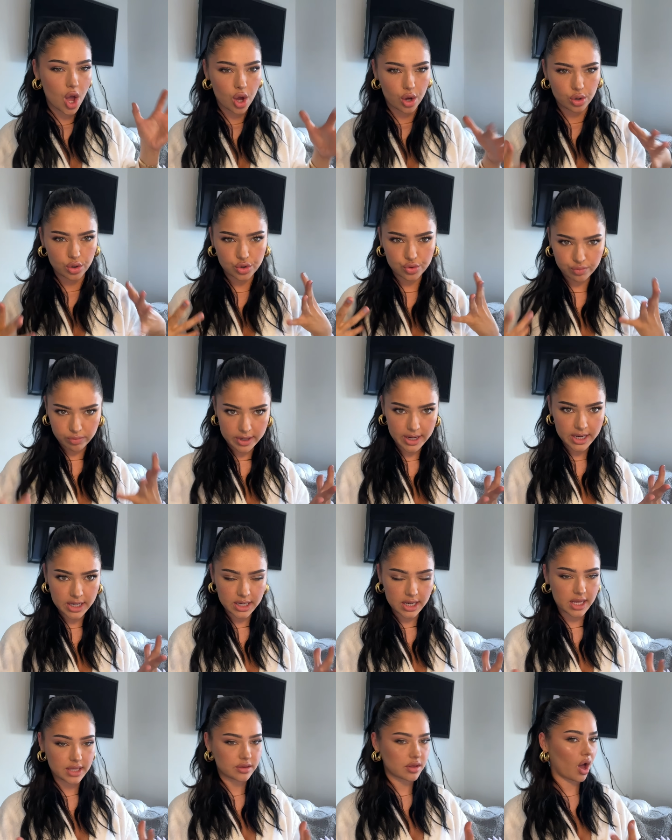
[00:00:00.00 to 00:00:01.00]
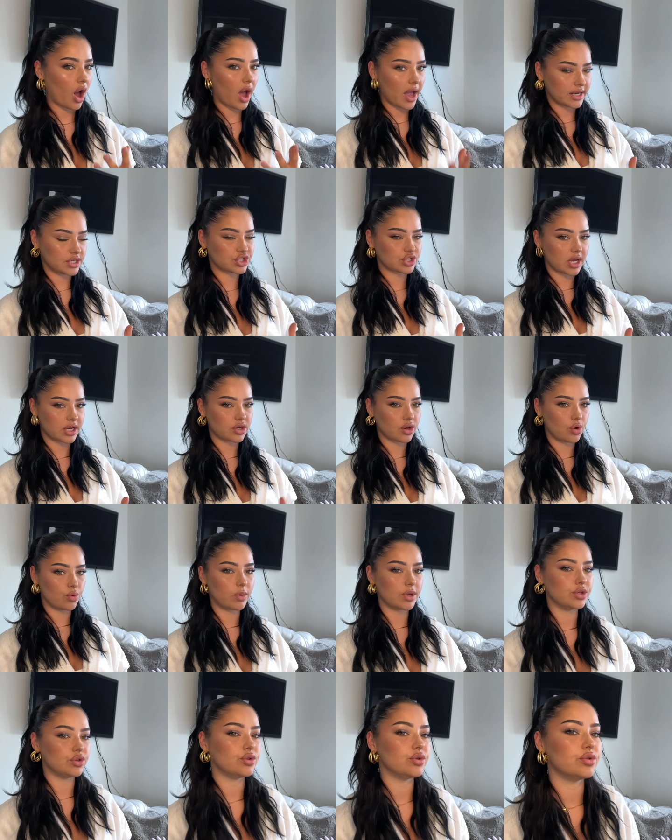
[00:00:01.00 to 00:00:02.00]
green in the eyeshadow
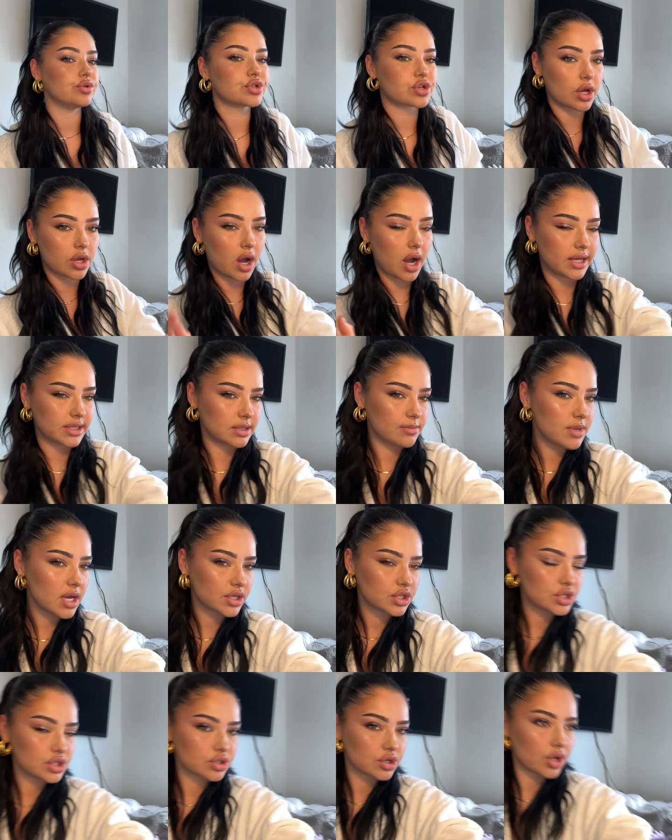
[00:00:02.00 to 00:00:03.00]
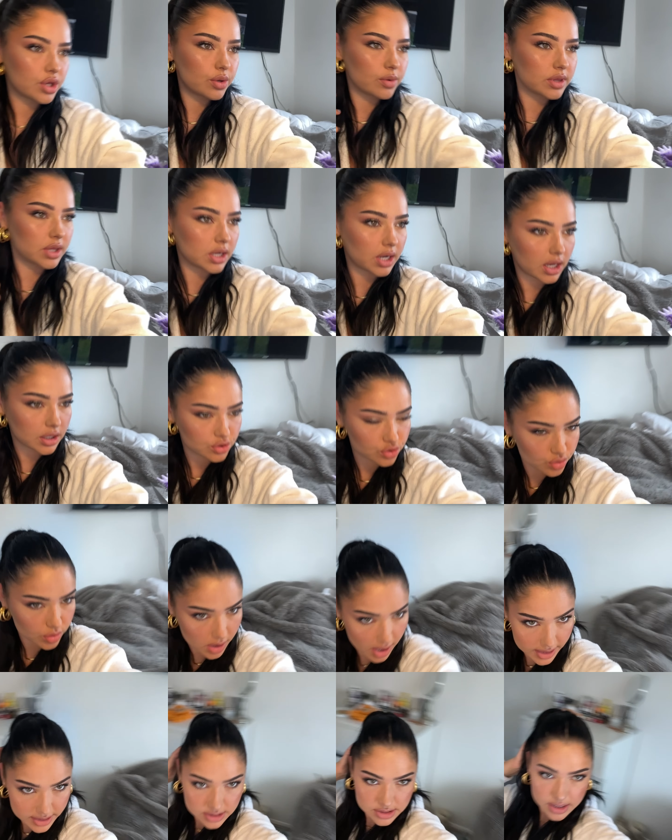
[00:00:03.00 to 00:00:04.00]
when you shut your eyes. Let me actually show you in the natural
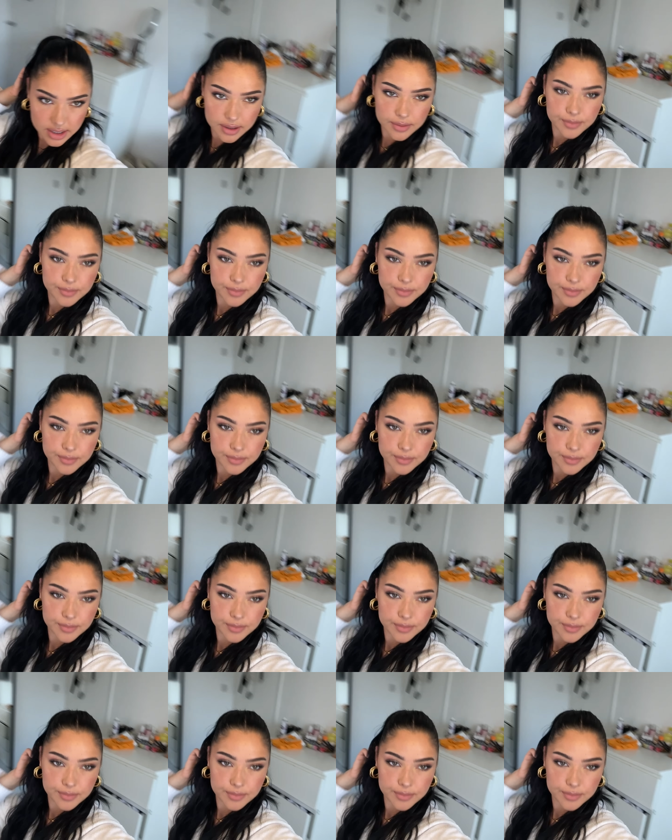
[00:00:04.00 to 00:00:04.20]
lighting.